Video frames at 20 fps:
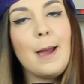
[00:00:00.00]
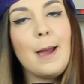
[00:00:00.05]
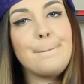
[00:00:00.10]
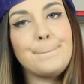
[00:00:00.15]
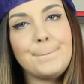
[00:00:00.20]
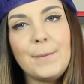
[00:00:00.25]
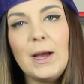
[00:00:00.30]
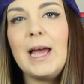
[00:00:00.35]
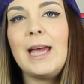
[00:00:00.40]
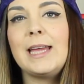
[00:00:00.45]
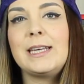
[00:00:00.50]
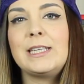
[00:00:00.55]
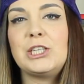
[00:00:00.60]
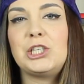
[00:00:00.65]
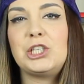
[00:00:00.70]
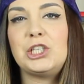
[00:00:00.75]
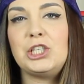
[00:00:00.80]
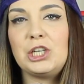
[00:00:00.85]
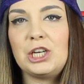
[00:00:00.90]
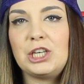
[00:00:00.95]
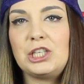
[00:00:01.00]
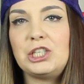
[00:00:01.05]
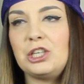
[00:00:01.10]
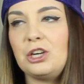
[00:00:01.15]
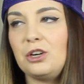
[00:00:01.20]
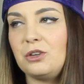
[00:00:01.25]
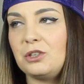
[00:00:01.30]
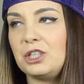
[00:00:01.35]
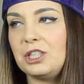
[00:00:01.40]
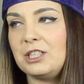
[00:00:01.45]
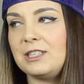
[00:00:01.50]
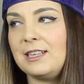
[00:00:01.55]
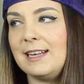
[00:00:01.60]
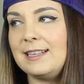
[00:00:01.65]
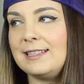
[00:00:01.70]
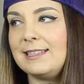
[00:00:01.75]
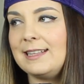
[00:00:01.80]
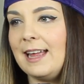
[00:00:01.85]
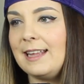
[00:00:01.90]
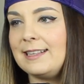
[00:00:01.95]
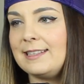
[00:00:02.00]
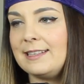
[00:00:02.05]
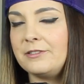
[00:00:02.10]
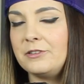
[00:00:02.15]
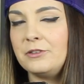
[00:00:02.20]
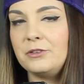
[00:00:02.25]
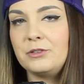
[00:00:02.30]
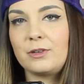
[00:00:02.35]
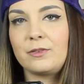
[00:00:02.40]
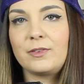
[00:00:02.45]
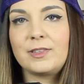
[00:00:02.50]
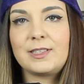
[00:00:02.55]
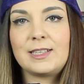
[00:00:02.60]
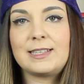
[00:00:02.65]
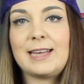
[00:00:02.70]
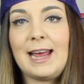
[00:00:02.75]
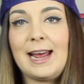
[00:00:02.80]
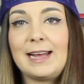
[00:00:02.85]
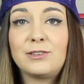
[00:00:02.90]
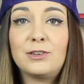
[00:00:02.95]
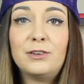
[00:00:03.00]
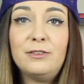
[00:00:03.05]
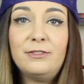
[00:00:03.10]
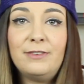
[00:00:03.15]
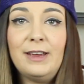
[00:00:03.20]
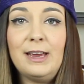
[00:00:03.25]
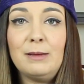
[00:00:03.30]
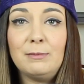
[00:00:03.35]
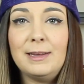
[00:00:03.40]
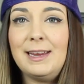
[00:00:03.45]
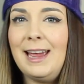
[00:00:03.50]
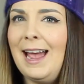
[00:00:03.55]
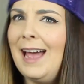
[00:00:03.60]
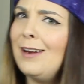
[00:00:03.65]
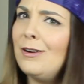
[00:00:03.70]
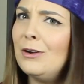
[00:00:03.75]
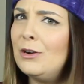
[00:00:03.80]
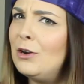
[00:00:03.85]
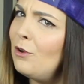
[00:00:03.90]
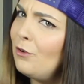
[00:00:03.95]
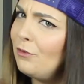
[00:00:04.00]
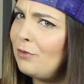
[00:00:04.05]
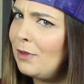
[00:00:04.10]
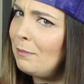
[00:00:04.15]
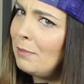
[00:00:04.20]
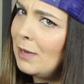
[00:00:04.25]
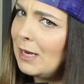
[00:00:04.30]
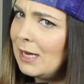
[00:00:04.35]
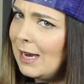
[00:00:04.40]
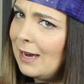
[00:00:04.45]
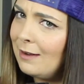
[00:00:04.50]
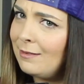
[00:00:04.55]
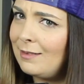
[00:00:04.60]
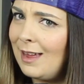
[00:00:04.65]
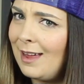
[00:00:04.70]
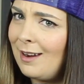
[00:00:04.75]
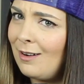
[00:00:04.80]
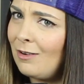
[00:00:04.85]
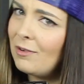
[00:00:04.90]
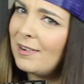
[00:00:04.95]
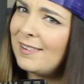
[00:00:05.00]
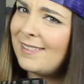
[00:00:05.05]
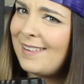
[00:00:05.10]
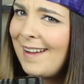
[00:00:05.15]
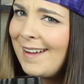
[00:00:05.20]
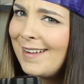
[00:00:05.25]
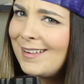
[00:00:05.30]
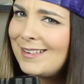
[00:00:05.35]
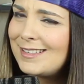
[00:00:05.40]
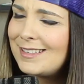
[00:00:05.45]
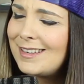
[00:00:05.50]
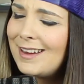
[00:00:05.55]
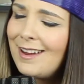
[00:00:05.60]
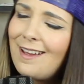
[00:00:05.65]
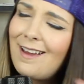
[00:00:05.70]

But she says that Sentinel Services has her family. I don't know if I believe that or not.